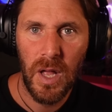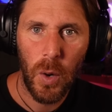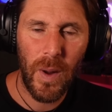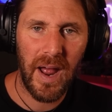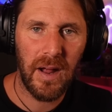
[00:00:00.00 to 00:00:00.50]

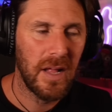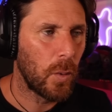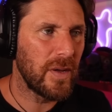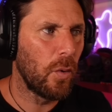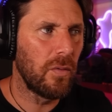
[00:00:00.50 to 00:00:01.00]
where
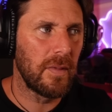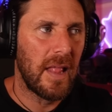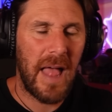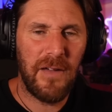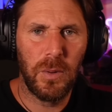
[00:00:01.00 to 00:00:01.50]
we all
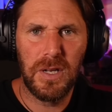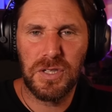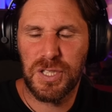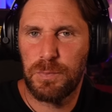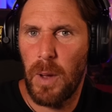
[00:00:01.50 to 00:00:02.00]
everyone who
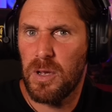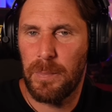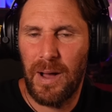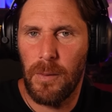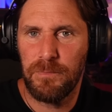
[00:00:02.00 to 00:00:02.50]
spoke
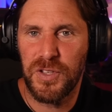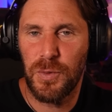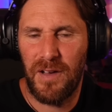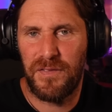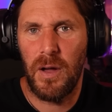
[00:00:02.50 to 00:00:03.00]
about
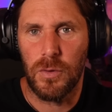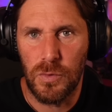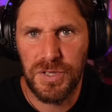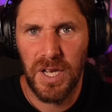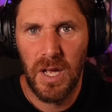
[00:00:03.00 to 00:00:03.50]

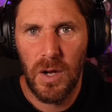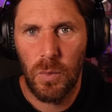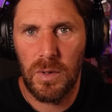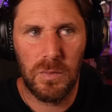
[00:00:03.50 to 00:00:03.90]
ufos were,